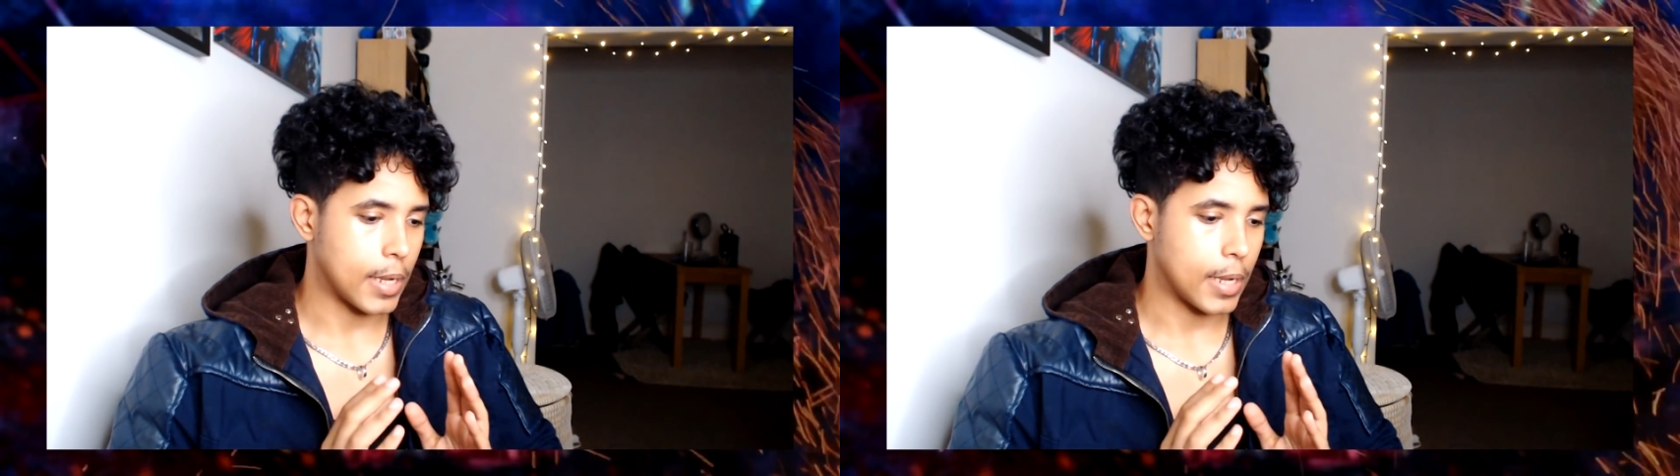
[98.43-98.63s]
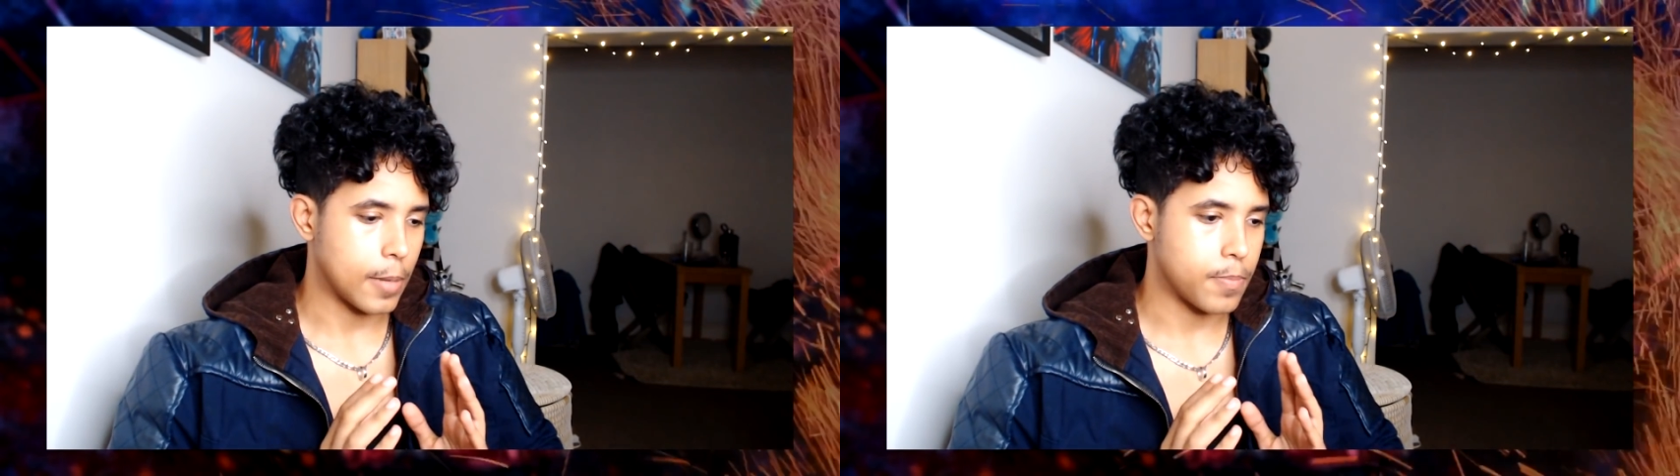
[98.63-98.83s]

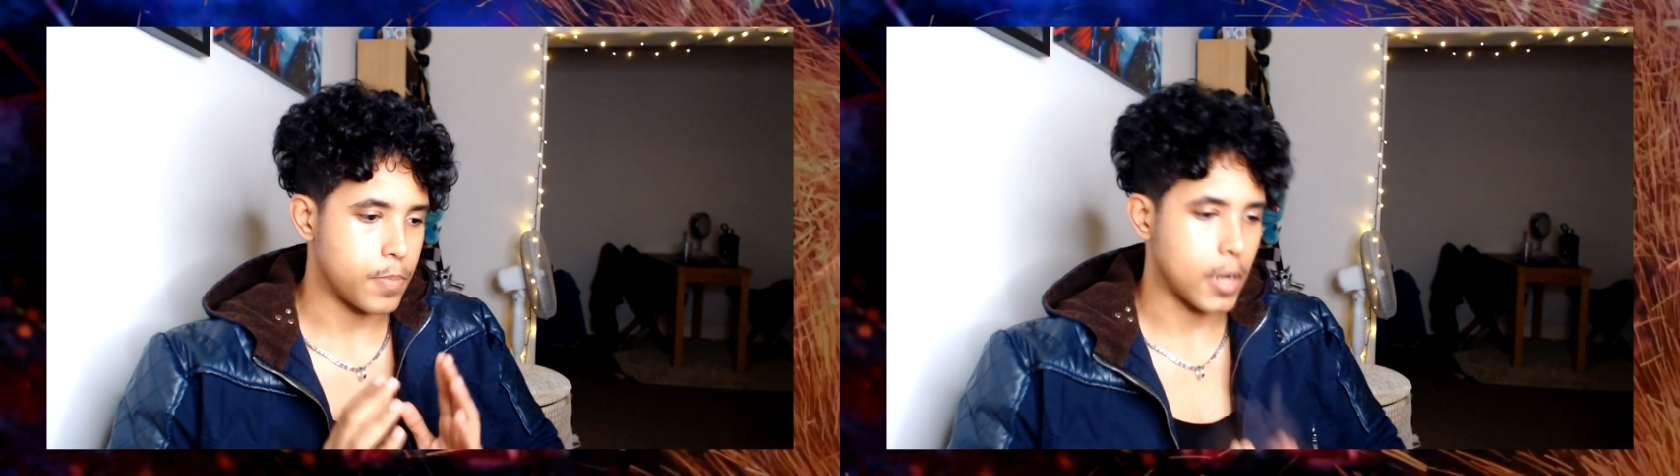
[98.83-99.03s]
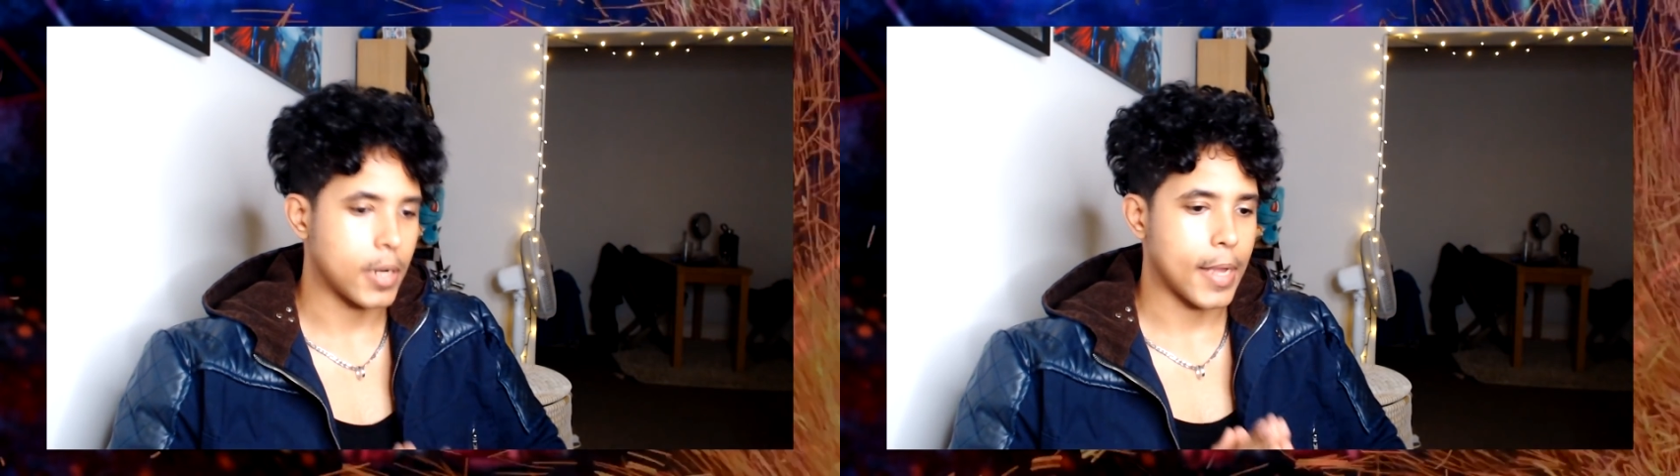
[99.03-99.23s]

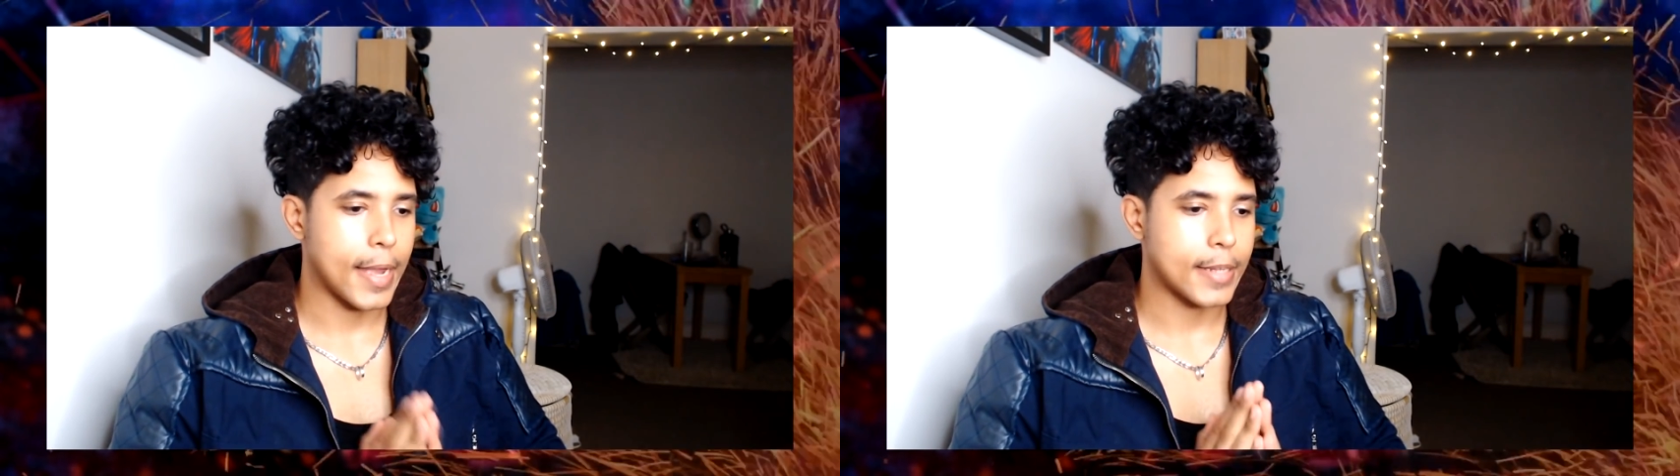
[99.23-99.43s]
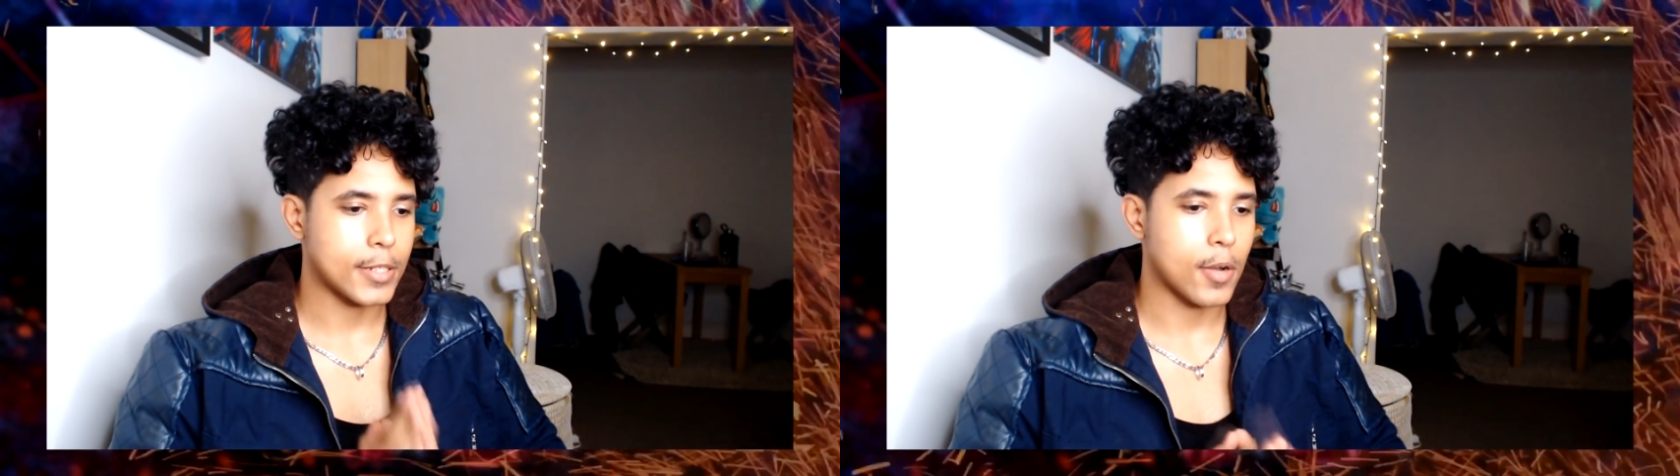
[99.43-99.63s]
But
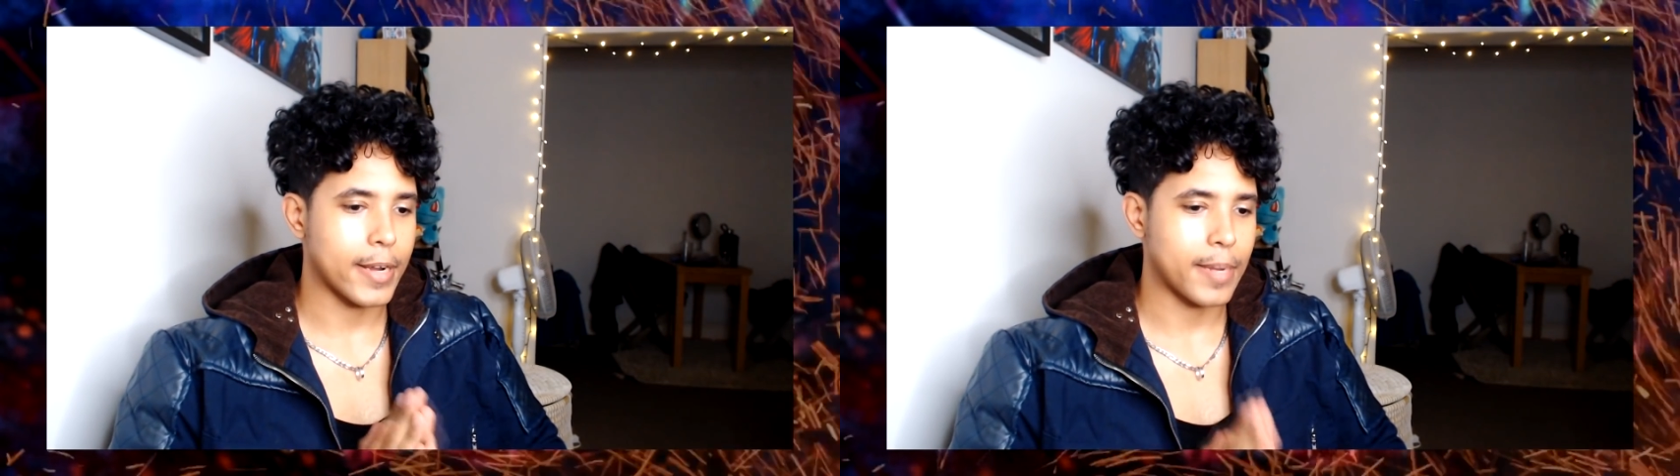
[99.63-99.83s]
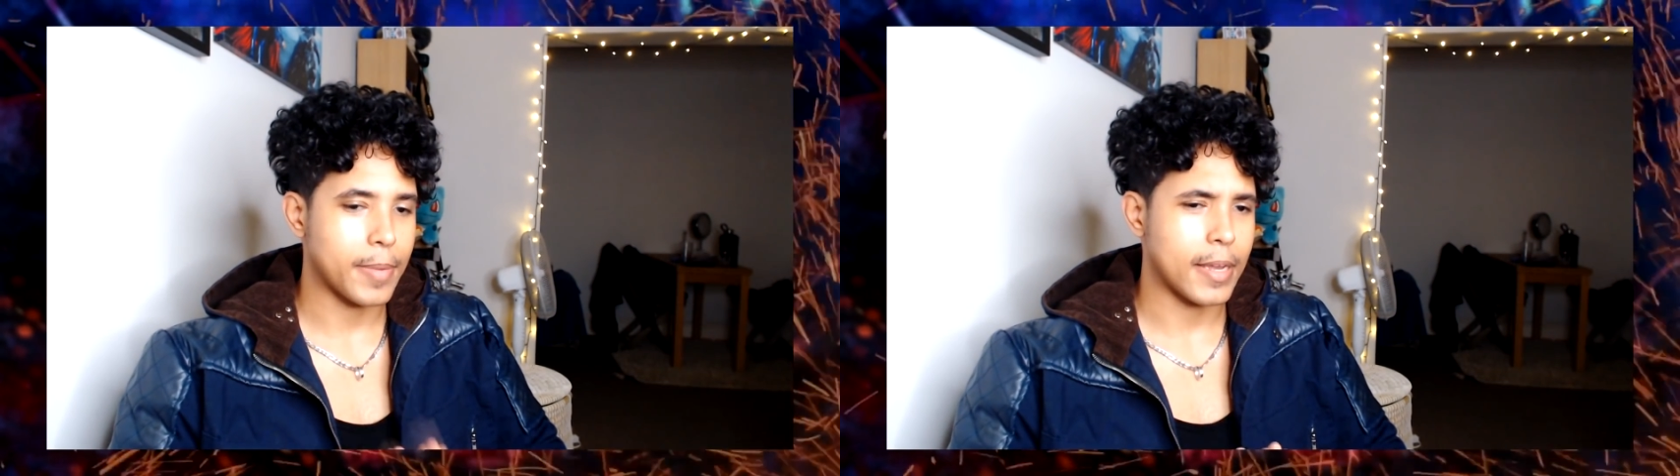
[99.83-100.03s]
it's not going to